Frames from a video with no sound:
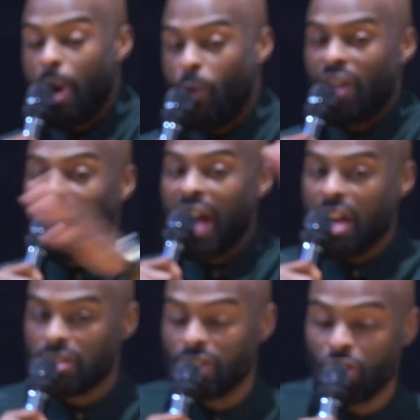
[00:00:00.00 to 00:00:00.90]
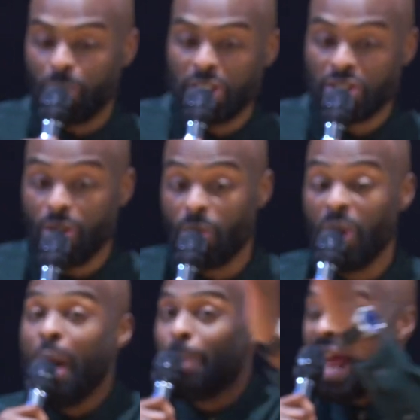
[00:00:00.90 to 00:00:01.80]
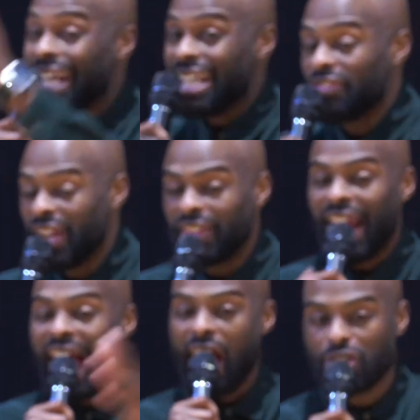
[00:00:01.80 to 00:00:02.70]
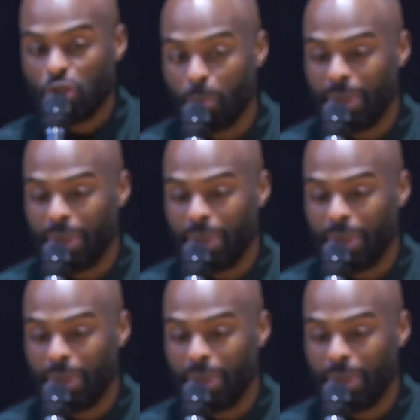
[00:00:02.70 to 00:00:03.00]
wife our house is going to be sold, but I didn't think that our house is going to be